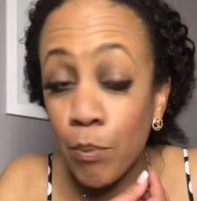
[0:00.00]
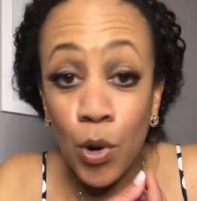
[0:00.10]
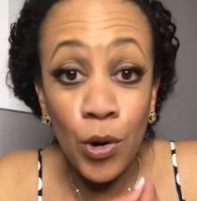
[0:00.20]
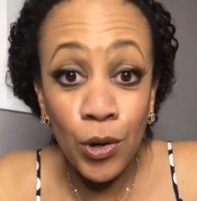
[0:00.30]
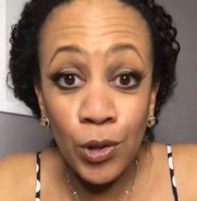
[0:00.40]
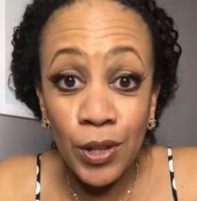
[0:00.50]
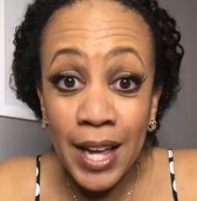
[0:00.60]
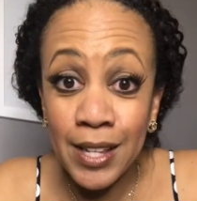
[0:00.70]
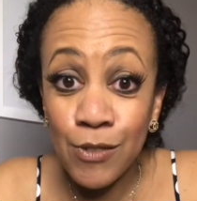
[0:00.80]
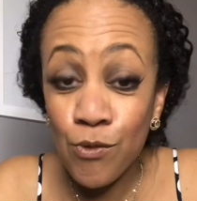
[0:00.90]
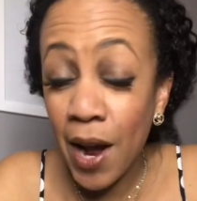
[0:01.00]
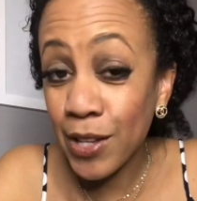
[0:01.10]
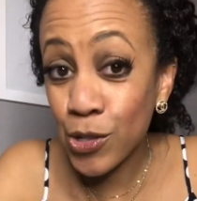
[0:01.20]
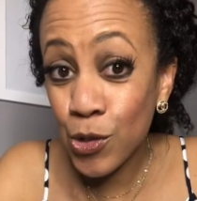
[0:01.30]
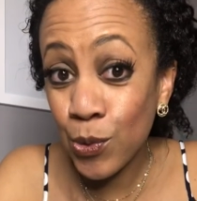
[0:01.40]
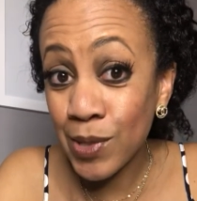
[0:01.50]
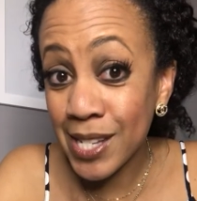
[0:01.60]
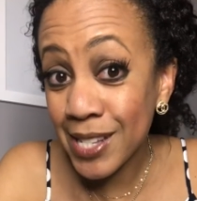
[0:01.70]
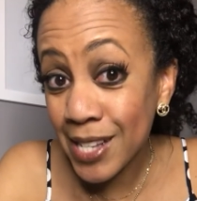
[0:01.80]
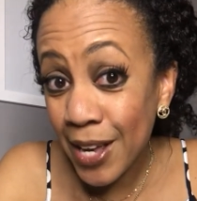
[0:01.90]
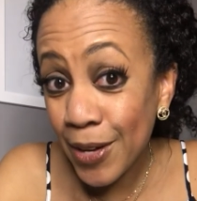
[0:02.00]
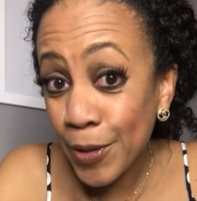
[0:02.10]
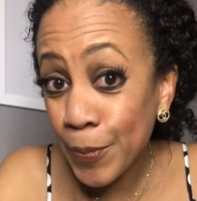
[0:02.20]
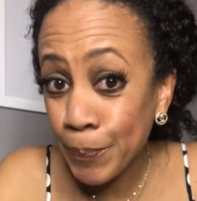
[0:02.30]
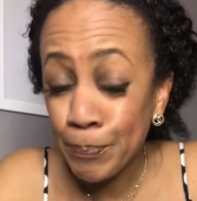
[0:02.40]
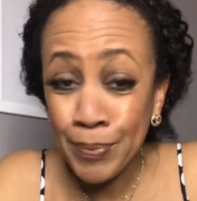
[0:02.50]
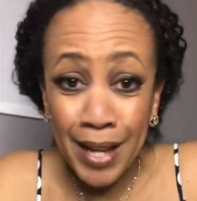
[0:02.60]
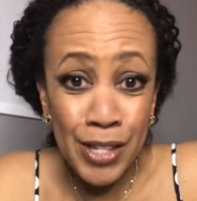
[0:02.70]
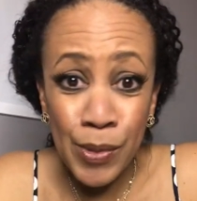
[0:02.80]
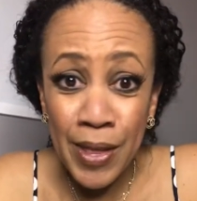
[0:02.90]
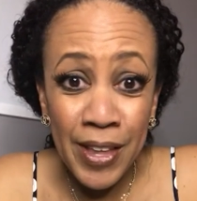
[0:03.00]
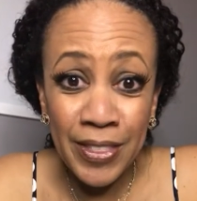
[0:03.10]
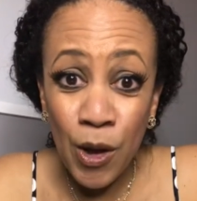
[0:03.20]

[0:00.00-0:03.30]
pearl and rhinestone detail. And so I think